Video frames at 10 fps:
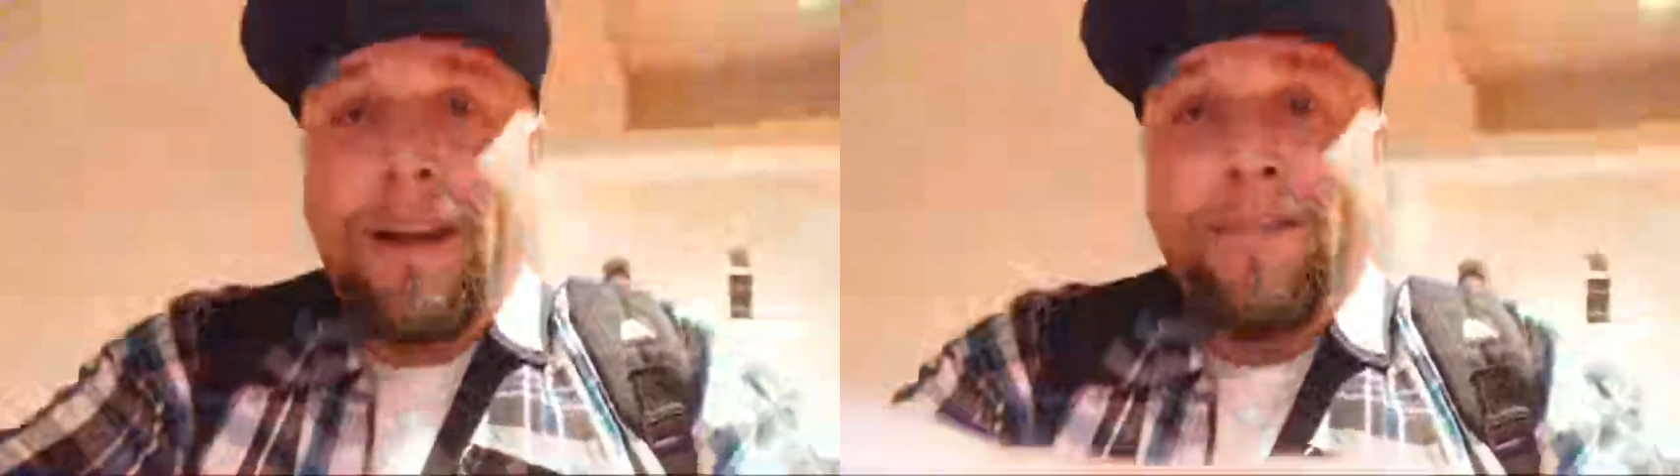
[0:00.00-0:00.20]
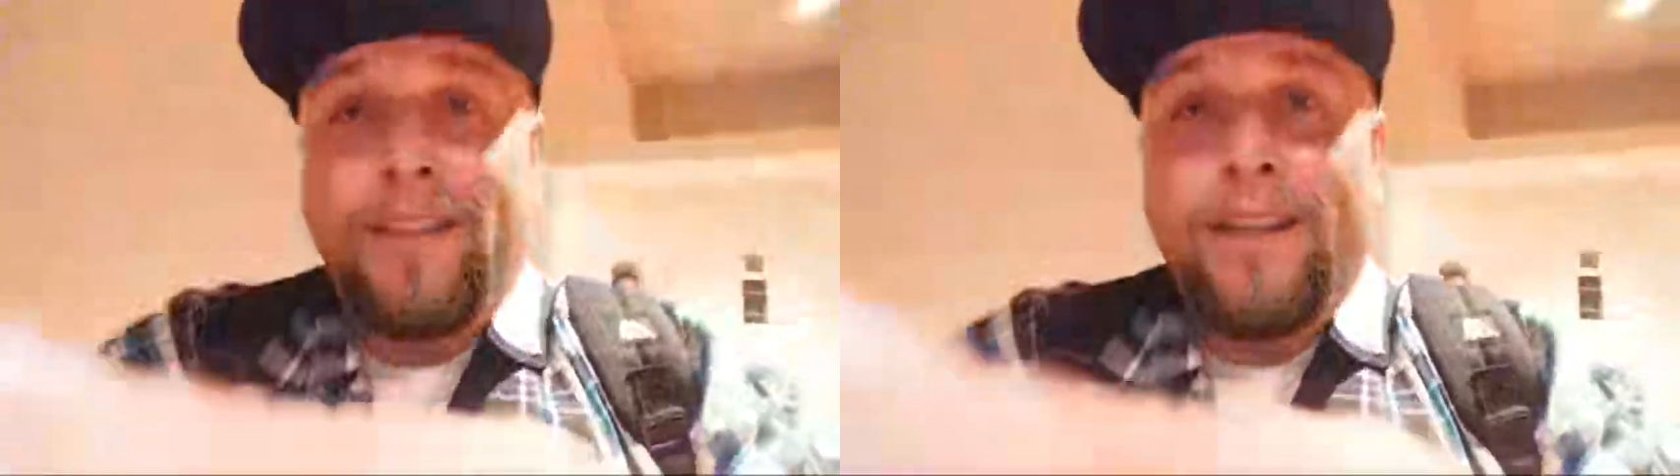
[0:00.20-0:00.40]

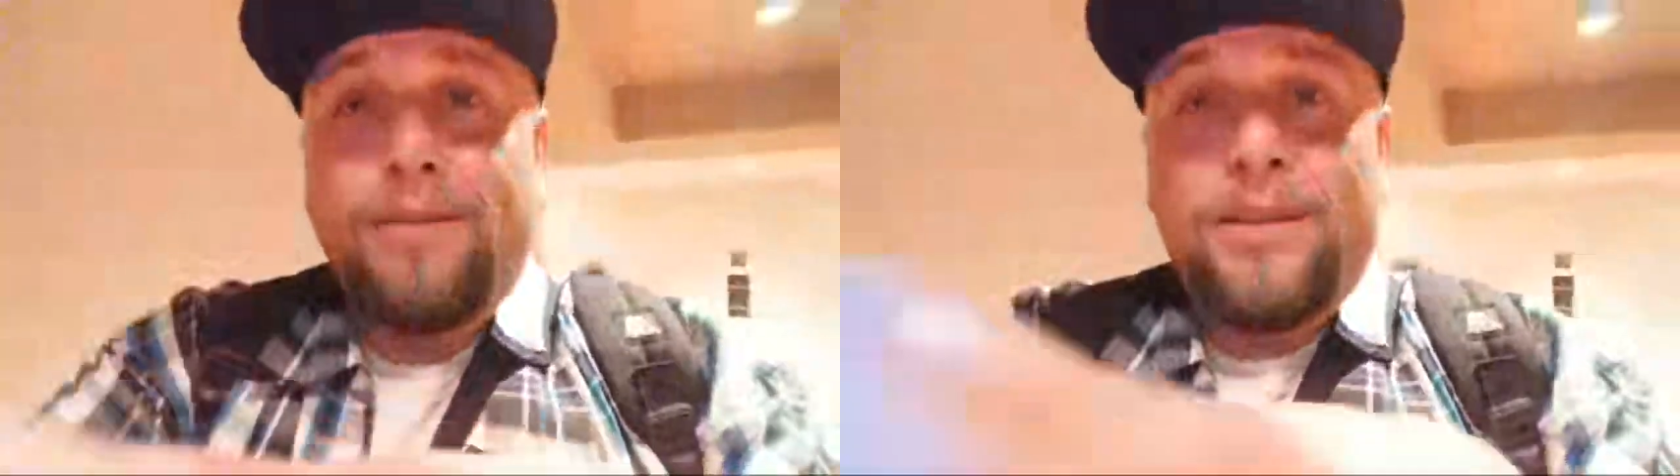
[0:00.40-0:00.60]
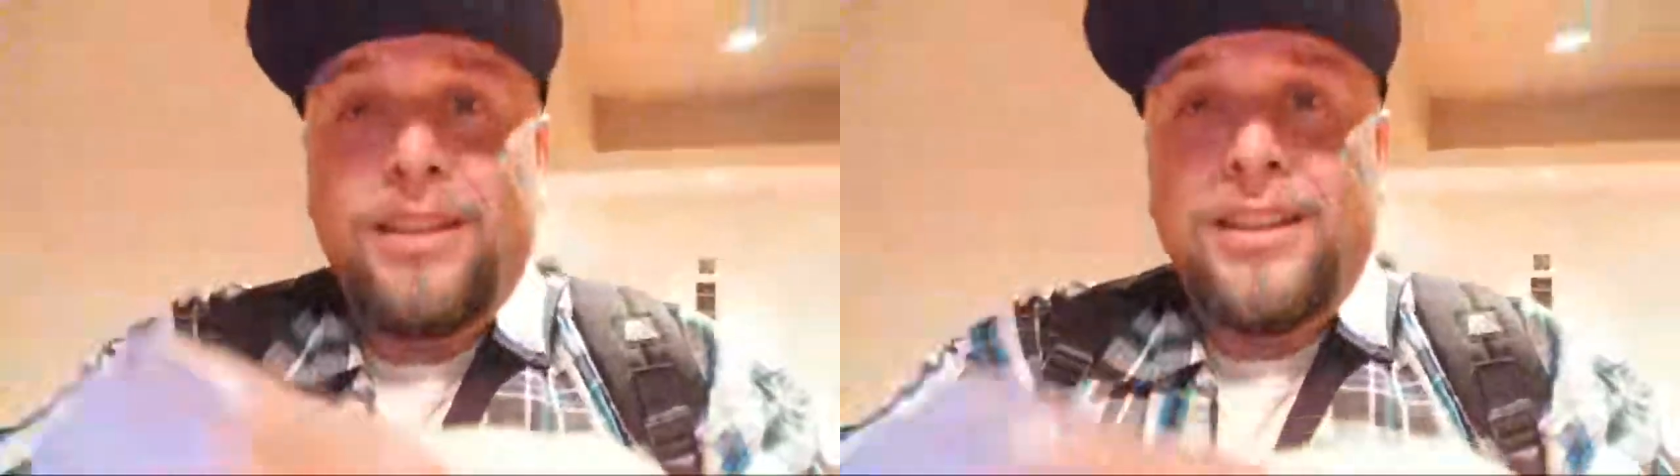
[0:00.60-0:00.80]
My
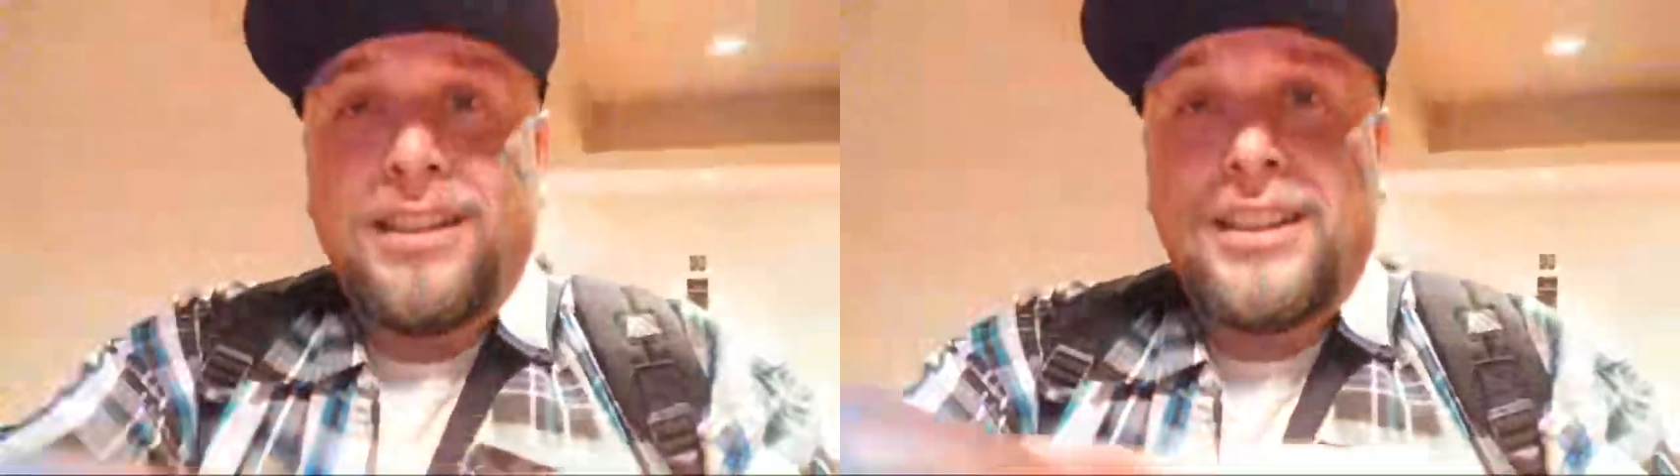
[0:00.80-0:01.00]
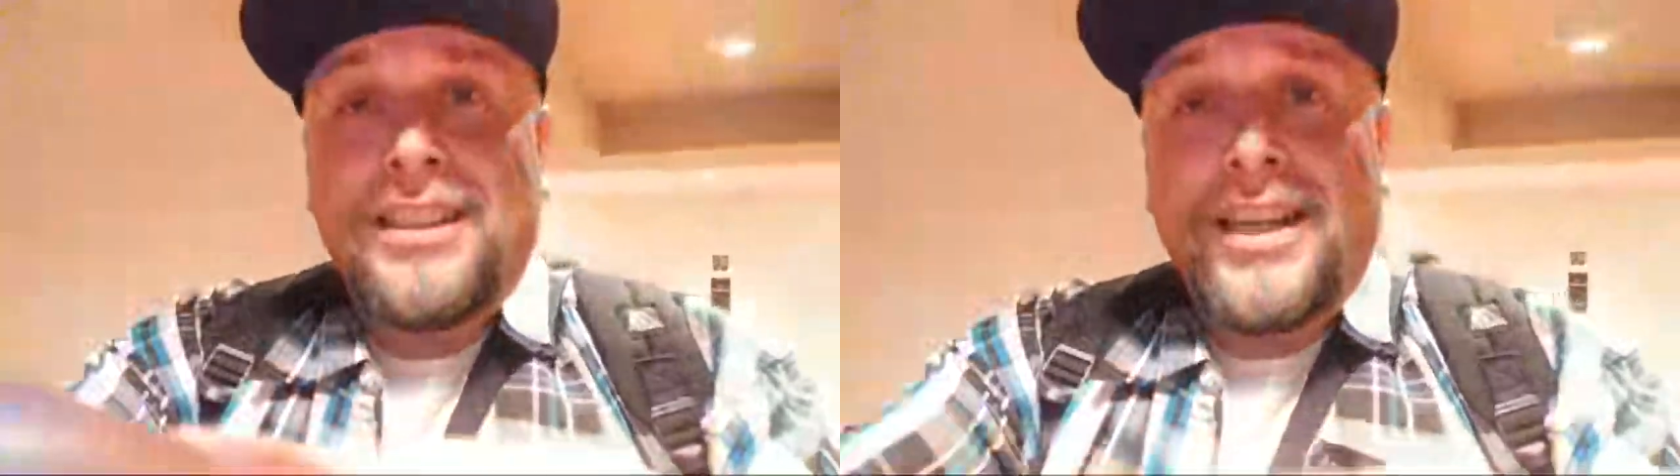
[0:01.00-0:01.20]
wife
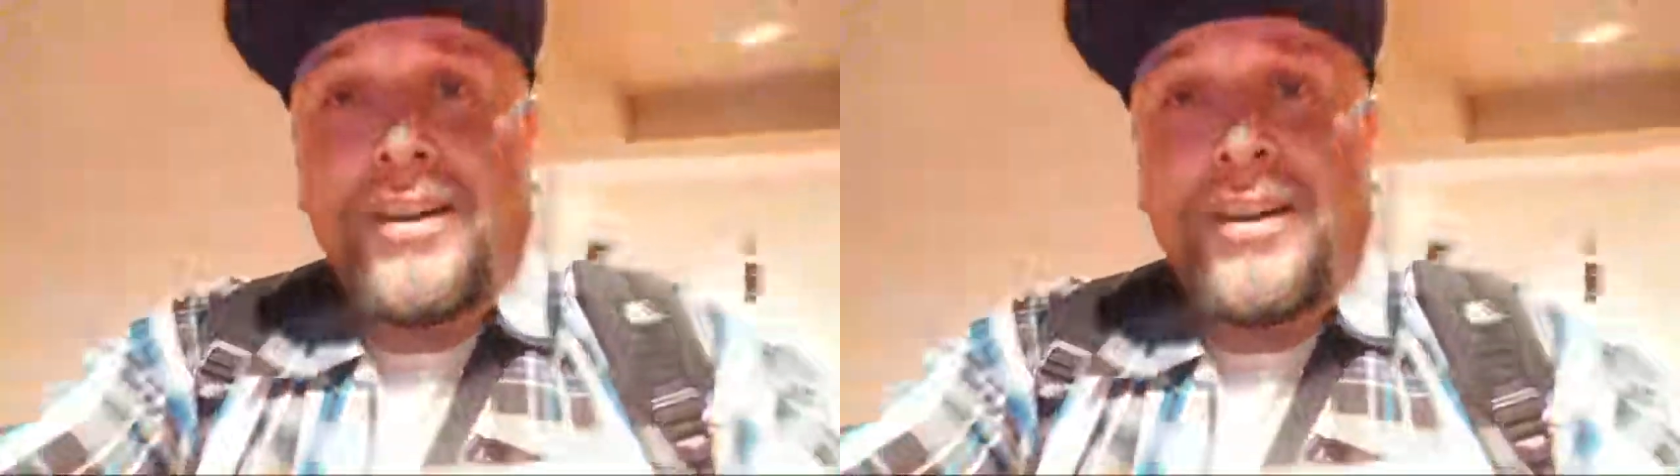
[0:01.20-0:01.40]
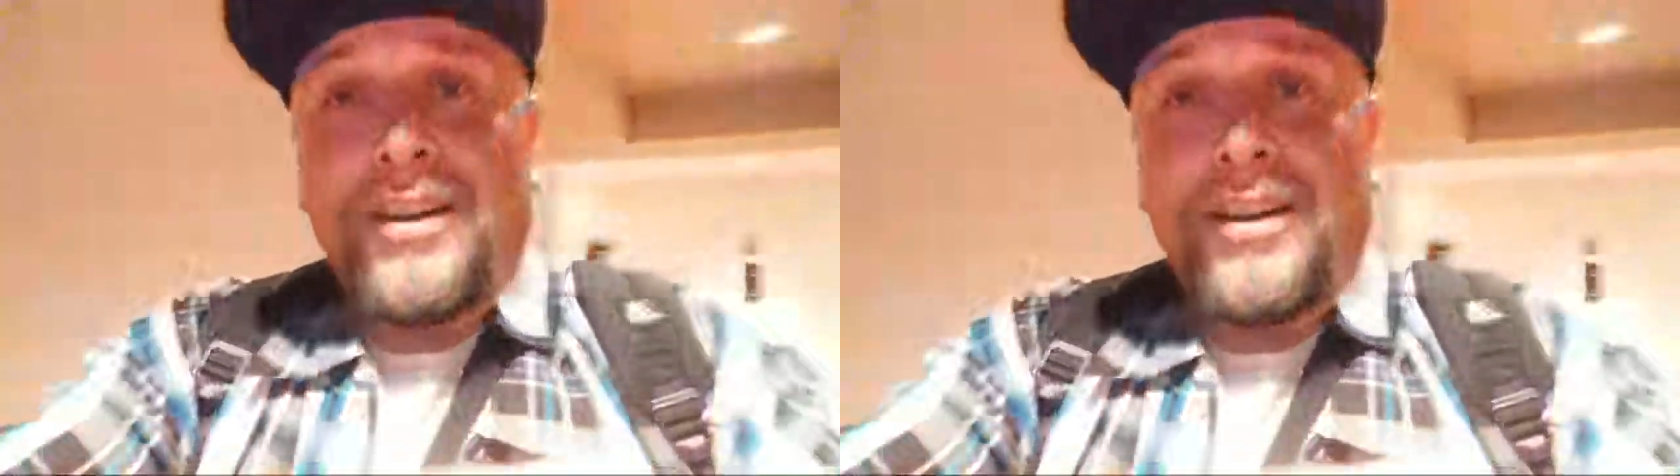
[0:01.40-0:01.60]
keeps,
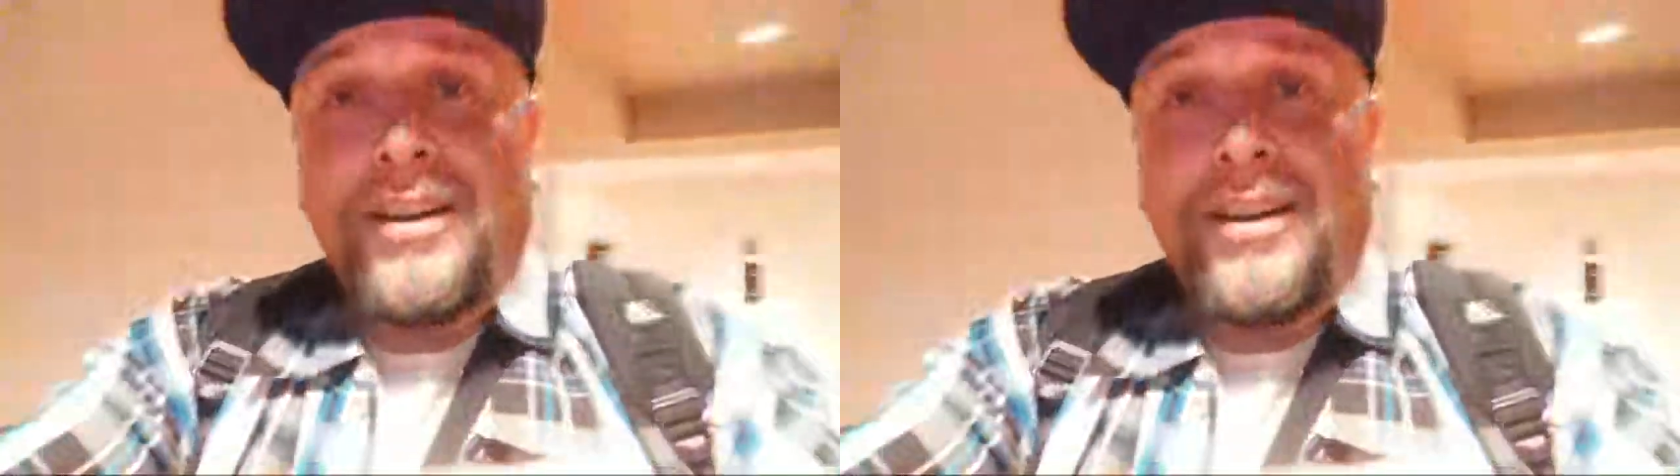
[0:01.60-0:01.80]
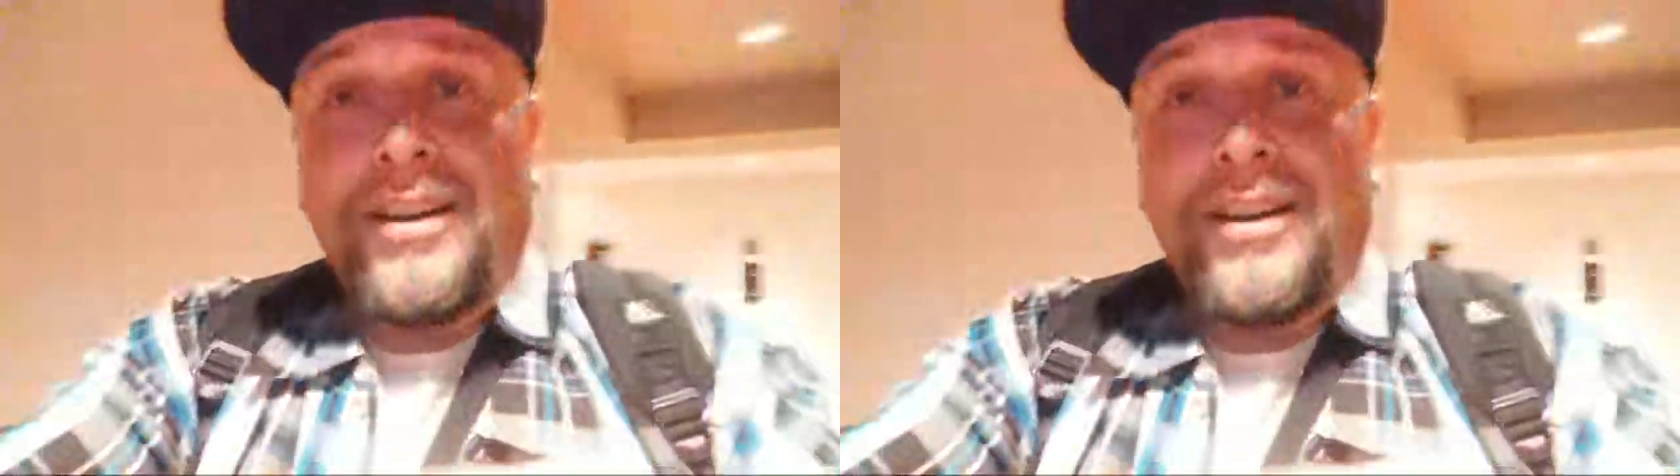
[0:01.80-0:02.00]
she's
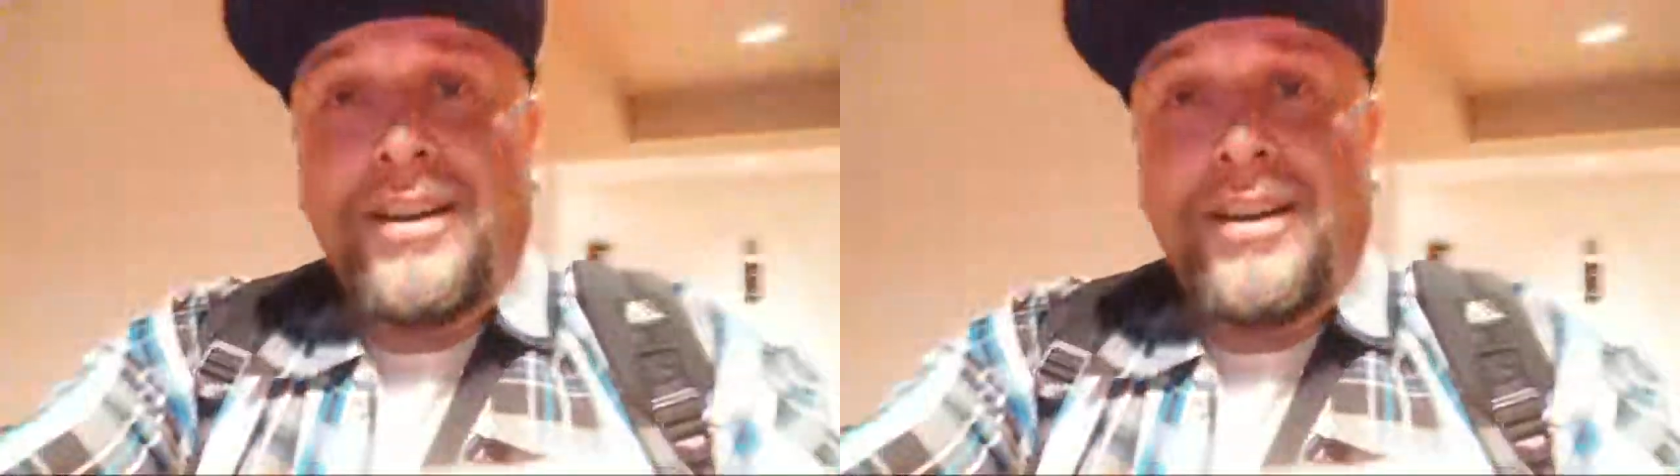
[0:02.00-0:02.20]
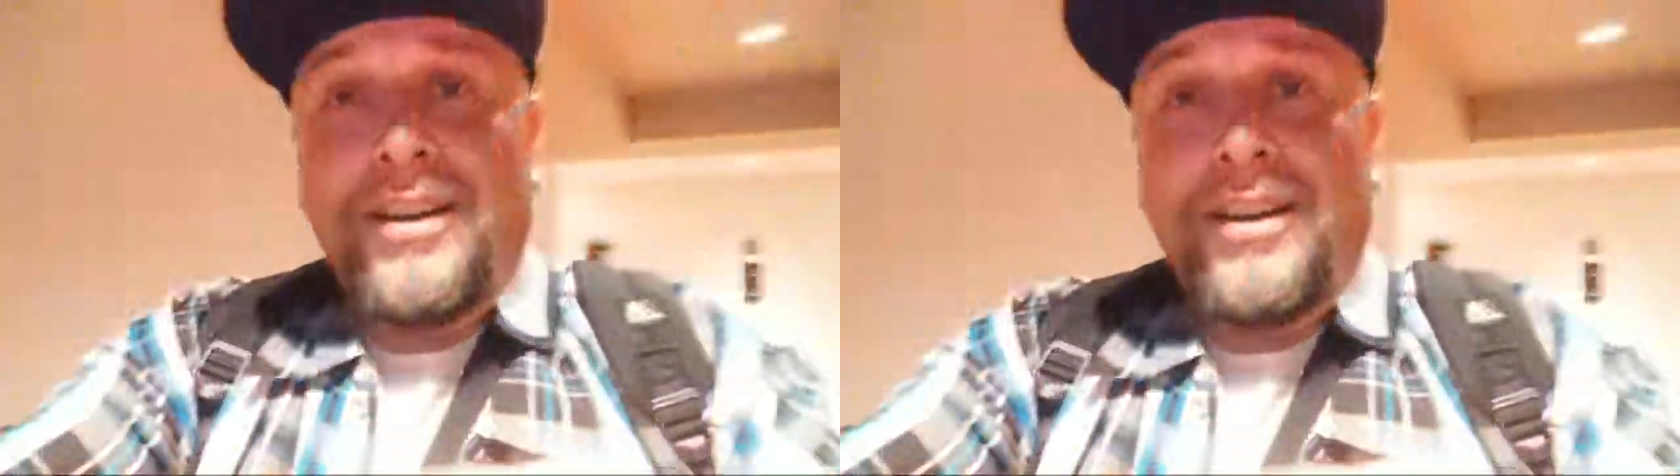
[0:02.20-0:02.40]
scared because this thing